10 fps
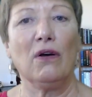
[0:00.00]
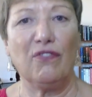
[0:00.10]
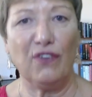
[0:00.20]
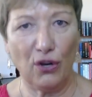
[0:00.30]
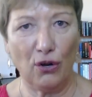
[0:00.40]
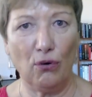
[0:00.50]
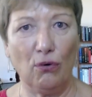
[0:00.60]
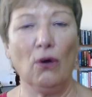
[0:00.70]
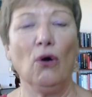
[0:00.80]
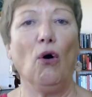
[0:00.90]
for
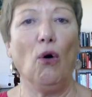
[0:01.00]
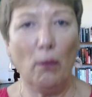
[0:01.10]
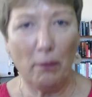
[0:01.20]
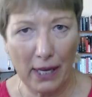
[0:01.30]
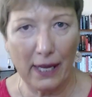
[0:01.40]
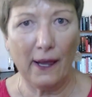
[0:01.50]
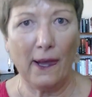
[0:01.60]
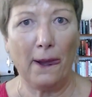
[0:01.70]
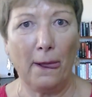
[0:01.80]
you or me.